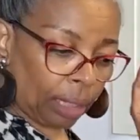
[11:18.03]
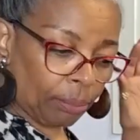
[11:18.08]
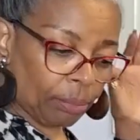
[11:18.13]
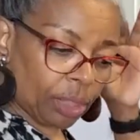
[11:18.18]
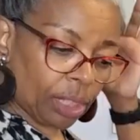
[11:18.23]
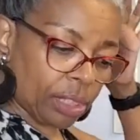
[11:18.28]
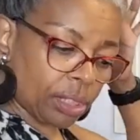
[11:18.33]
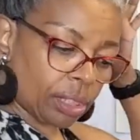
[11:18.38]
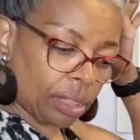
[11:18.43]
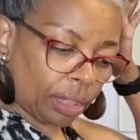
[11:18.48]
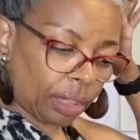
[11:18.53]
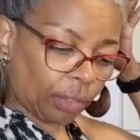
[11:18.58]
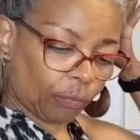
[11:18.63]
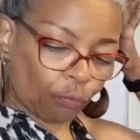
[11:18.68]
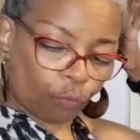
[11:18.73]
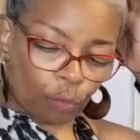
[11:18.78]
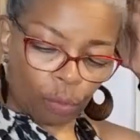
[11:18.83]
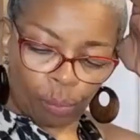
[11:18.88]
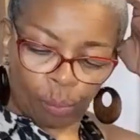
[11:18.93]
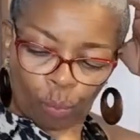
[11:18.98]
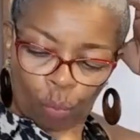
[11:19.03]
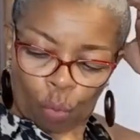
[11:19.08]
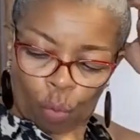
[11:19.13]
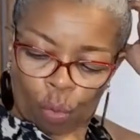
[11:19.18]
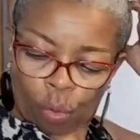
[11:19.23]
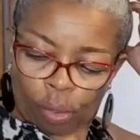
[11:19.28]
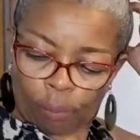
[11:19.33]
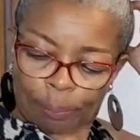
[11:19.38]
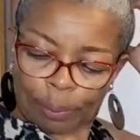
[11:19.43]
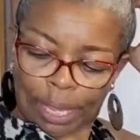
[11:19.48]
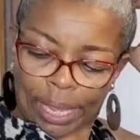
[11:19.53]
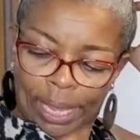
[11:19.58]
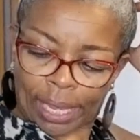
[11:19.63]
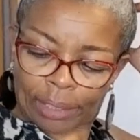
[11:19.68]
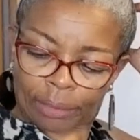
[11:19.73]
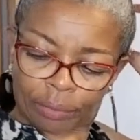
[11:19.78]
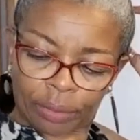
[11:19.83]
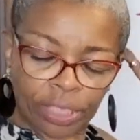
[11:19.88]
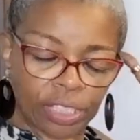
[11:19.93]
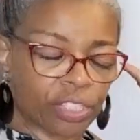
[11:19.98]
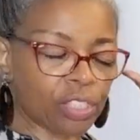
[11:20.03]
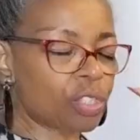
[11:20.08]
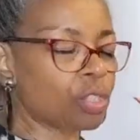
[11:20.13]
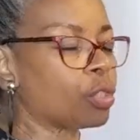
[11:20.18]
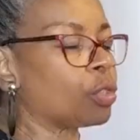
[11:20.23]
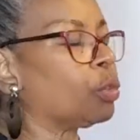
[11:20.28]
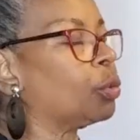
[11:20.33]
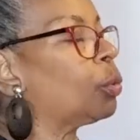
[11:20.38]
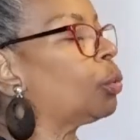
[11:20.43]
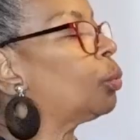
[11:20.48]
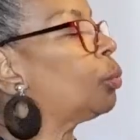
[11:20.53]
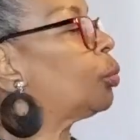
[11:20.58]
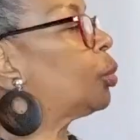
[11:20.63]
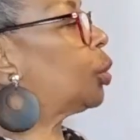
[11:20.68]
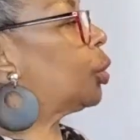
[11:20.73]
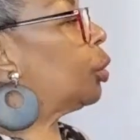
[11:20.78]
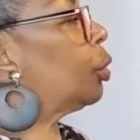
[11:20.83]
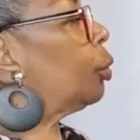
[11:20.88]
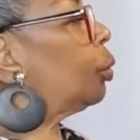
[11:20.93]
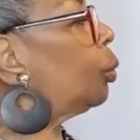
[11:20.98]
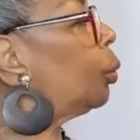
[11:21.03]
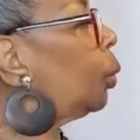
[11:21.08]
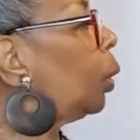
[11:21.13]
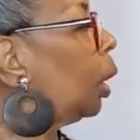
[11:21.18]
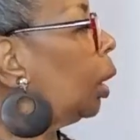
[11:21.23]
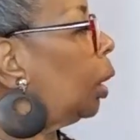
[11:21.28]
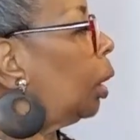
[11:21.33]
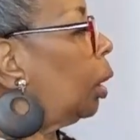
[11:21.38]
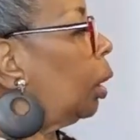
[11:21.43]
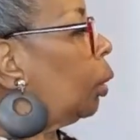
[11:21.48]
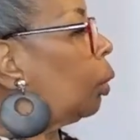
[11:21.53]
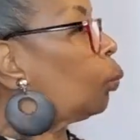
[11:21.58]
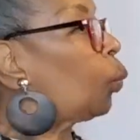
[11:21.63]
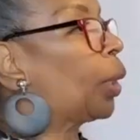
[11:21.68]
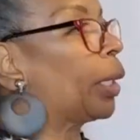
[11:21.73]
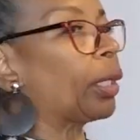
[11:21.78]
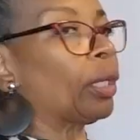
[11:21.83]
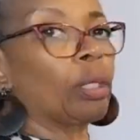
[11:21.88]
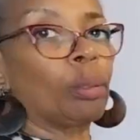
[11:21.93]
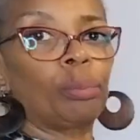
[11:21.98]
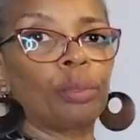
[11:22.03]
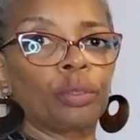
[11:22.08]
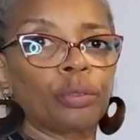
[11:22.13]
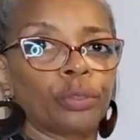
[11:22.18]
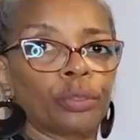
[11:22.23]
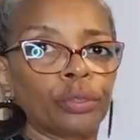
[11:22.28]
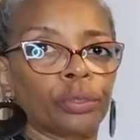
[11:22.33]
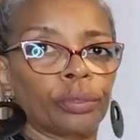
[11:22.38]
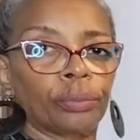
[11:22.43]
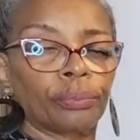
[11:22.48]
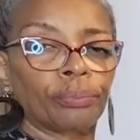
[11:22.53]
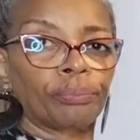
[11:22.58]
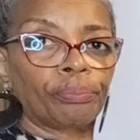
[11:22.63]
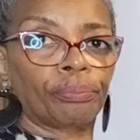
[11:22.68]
I'm just looking for more patterns to do wearables